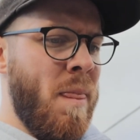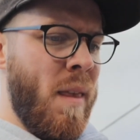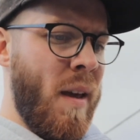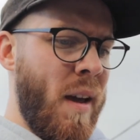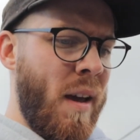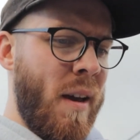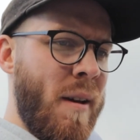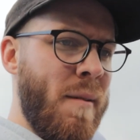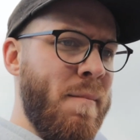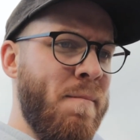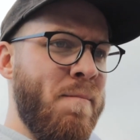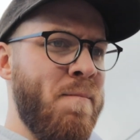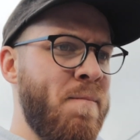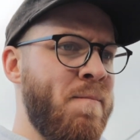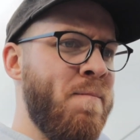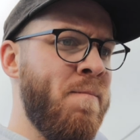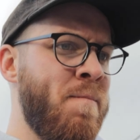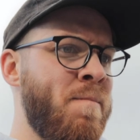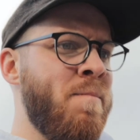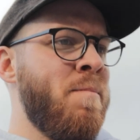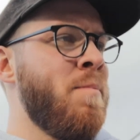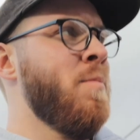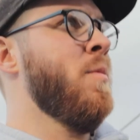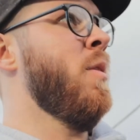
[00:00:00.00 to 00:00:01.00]
Um,
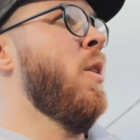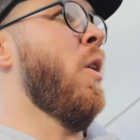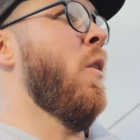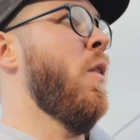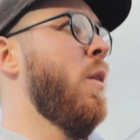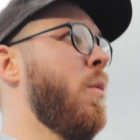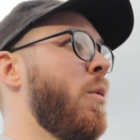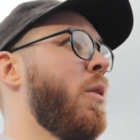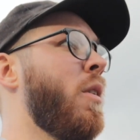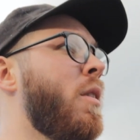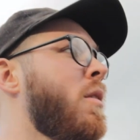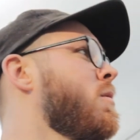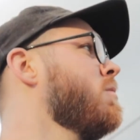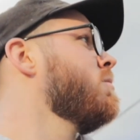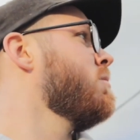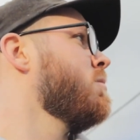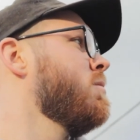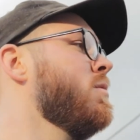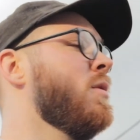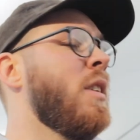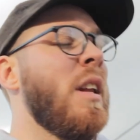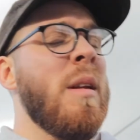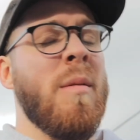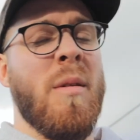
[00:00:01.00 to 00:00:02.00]
not that
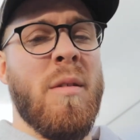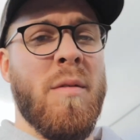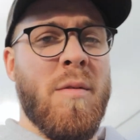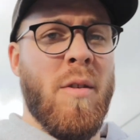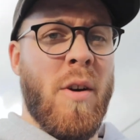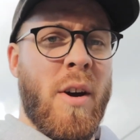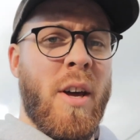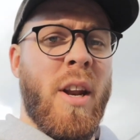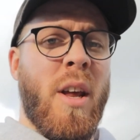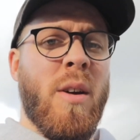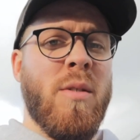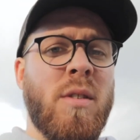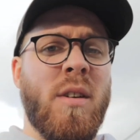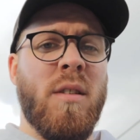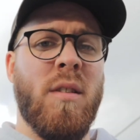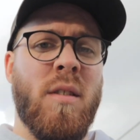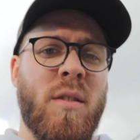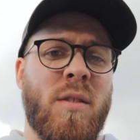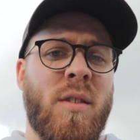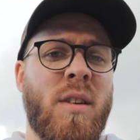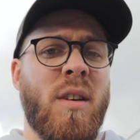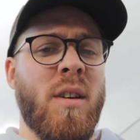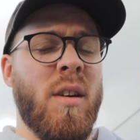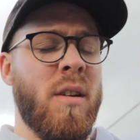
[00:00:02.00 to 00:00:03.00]
we're excited to
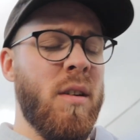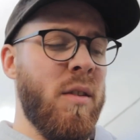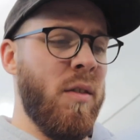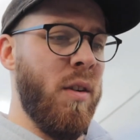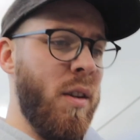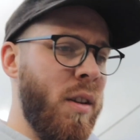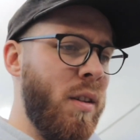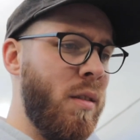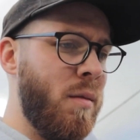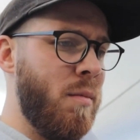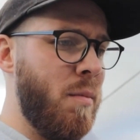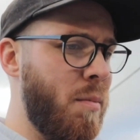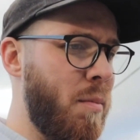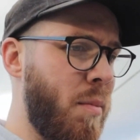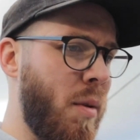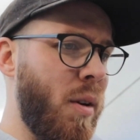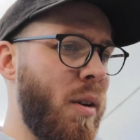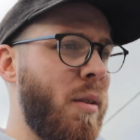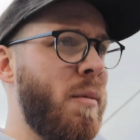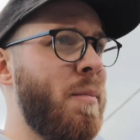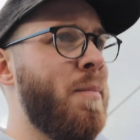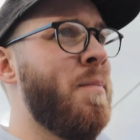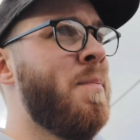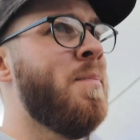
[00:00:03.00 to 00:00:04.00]
see it or
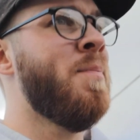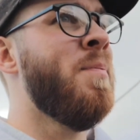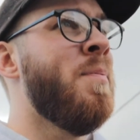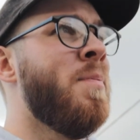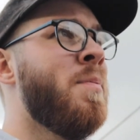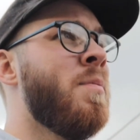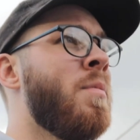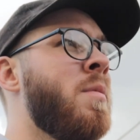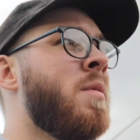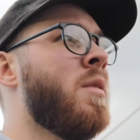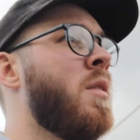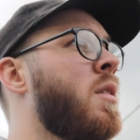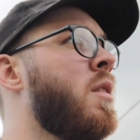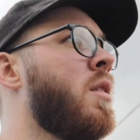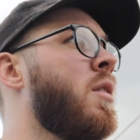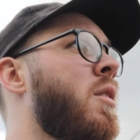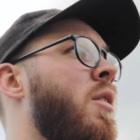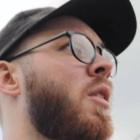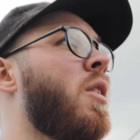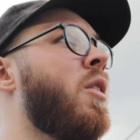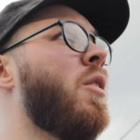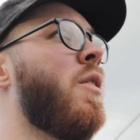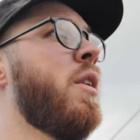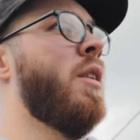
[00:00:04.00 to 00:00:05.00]
but
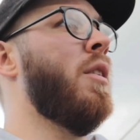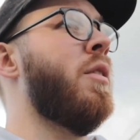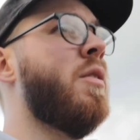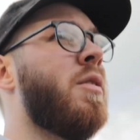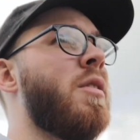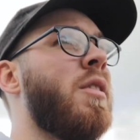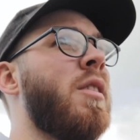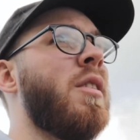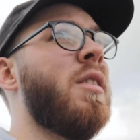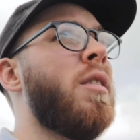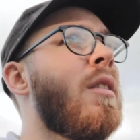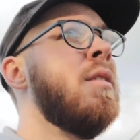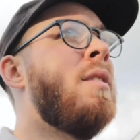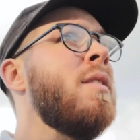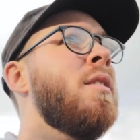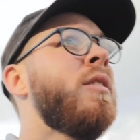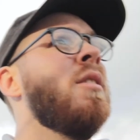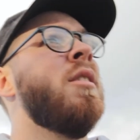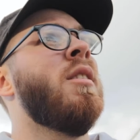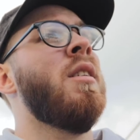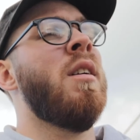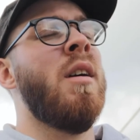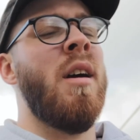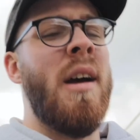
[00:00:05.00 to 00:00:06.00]
uh, nice to
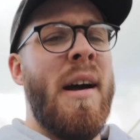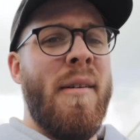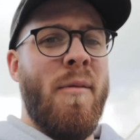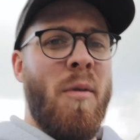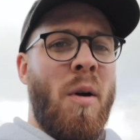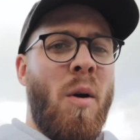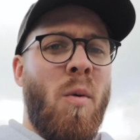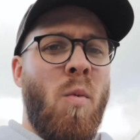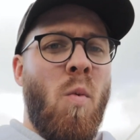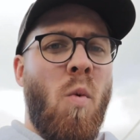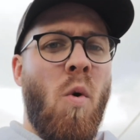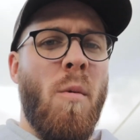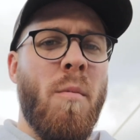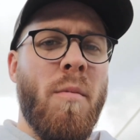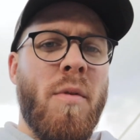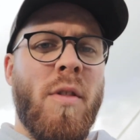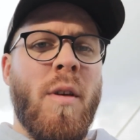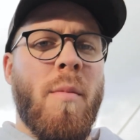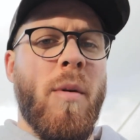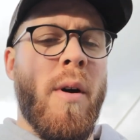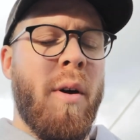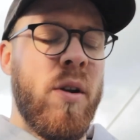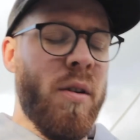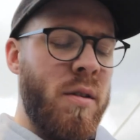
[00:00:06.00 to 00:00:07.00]
a bit of warmth
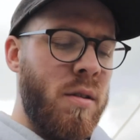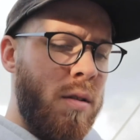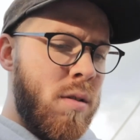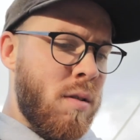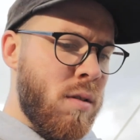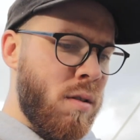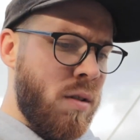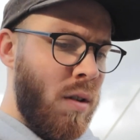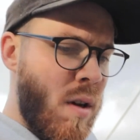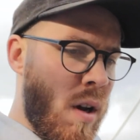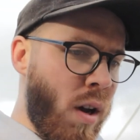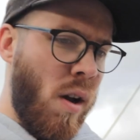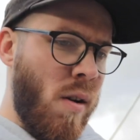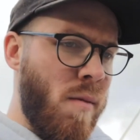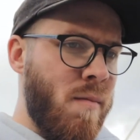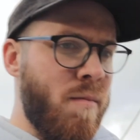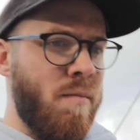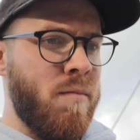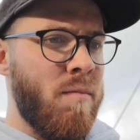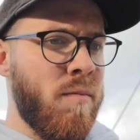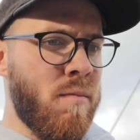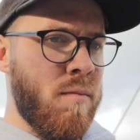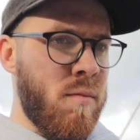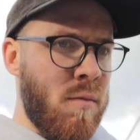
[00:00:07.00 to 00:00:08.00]
about us.
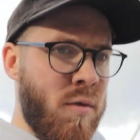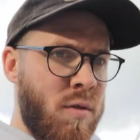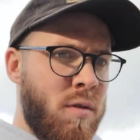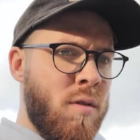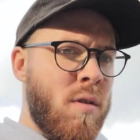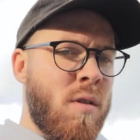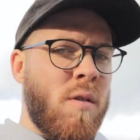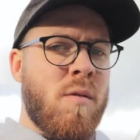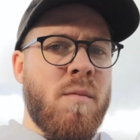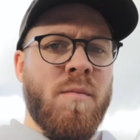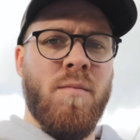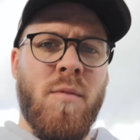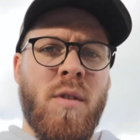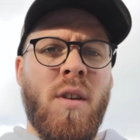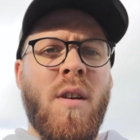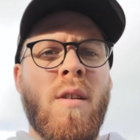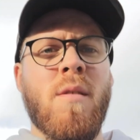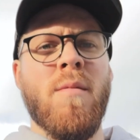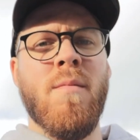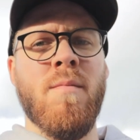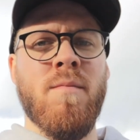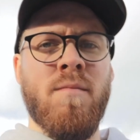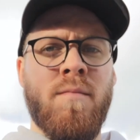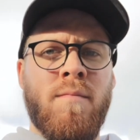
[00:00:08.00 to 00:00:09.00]
Um, so yeah,
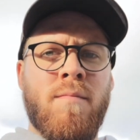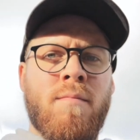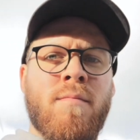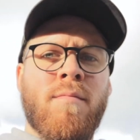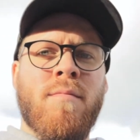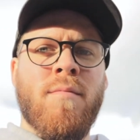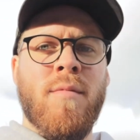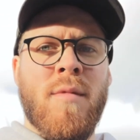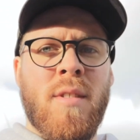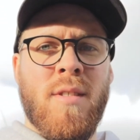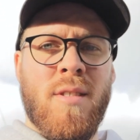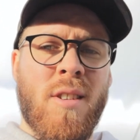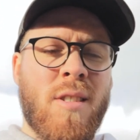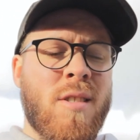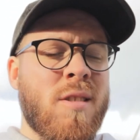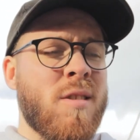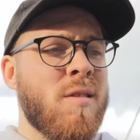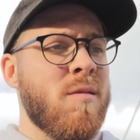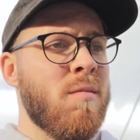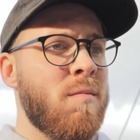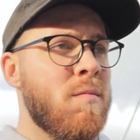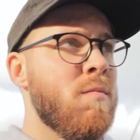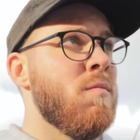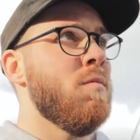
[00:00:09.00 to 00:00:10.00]
that's us.